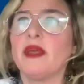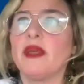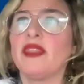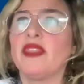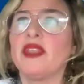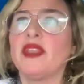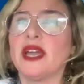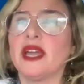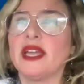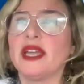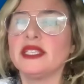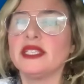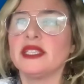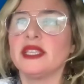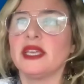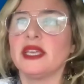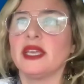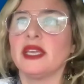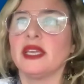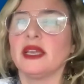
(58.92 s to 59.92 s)
but the nice
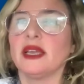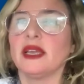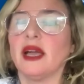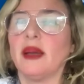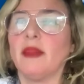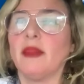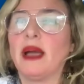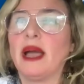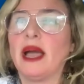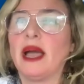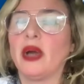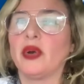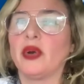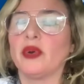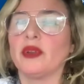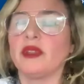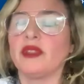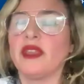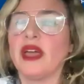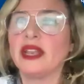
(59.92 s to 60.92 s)
thing
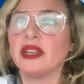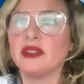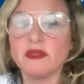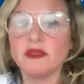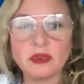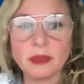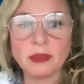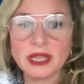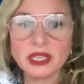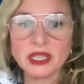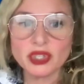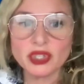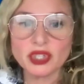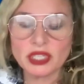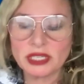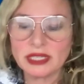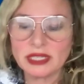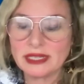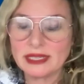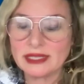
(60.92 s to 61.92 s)
about that
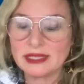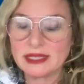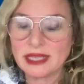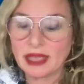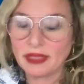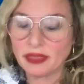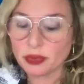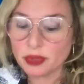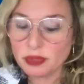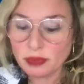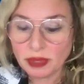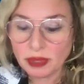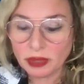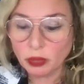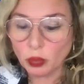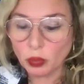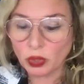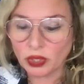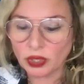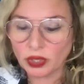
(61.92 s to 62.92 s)
information is that there's
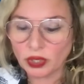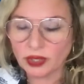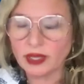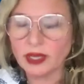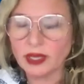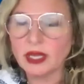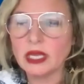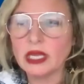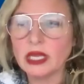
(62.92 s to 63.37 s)
been work